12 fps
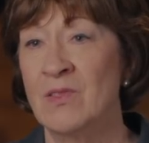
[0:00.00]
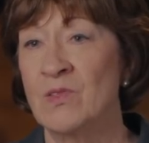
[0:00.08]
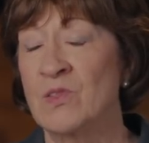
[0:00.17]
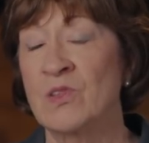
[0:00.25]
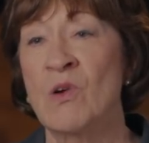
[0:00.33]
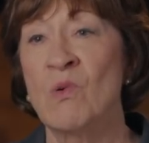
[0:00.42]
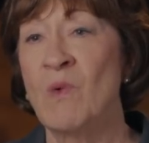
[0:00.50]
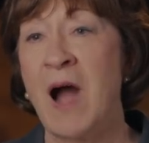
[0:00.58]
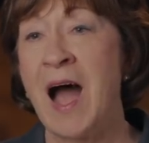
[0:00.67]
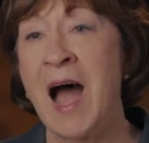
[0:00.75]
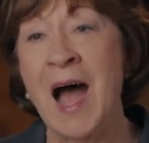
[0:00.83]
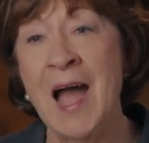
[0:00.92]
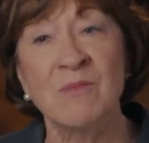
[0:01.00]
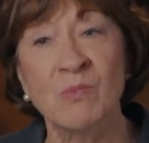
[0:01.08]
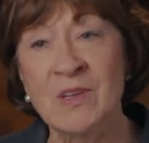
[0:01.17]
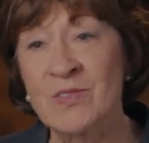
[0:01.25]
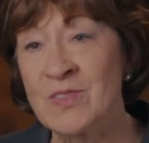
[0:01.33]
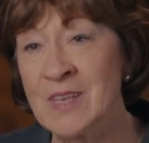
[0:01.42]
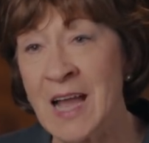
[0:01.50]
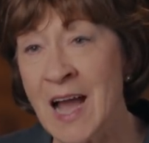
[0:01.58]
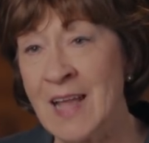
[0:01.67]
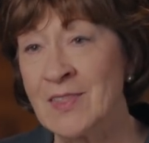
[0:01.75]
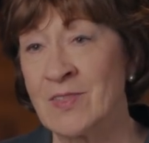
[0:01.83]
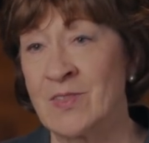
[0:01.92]
So I was
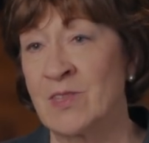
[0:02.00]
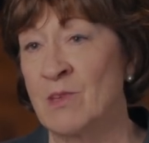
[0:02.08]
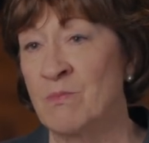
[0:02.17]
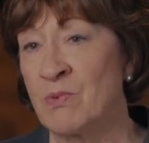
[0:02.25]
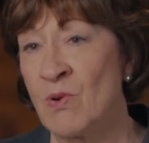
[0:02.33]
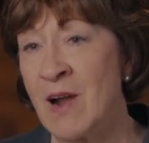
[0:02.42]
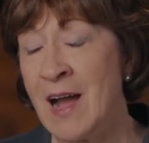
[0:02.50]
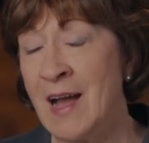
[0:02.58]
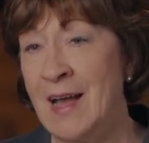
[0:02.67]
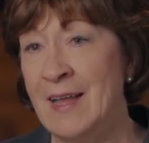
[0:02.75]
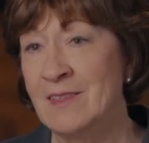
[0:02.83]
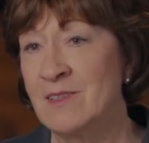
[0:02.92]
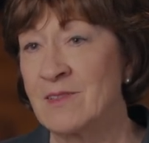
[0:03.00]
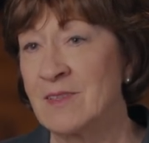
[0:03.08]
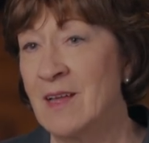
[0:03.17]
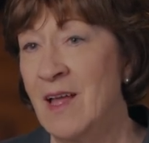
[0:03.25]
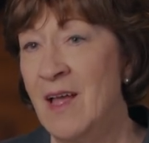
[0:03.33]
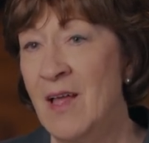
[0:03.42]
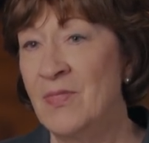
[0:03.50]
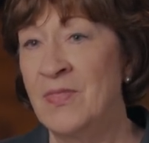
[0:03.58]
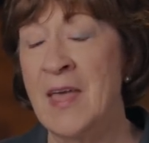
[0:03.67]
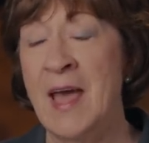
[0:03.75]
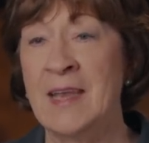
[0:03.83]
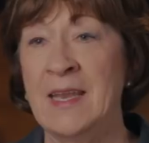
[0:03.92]
not surprised
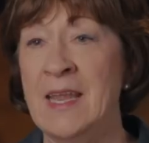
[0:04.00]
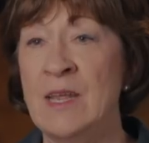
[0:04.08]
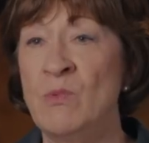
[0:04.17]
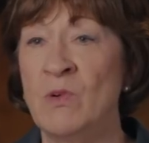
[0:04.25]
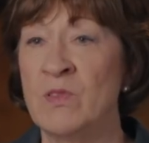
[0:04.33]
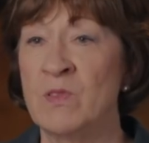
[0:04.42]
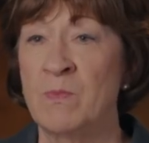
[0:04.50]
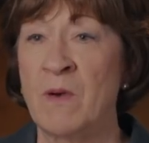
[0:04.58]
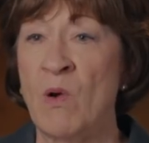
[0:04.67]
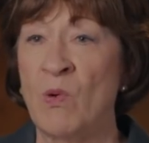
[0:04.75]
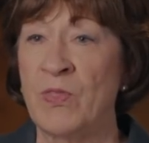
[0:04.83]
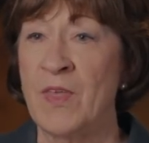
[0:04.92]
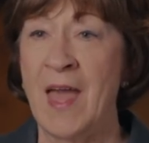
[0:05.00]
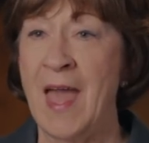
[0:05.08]
that he was both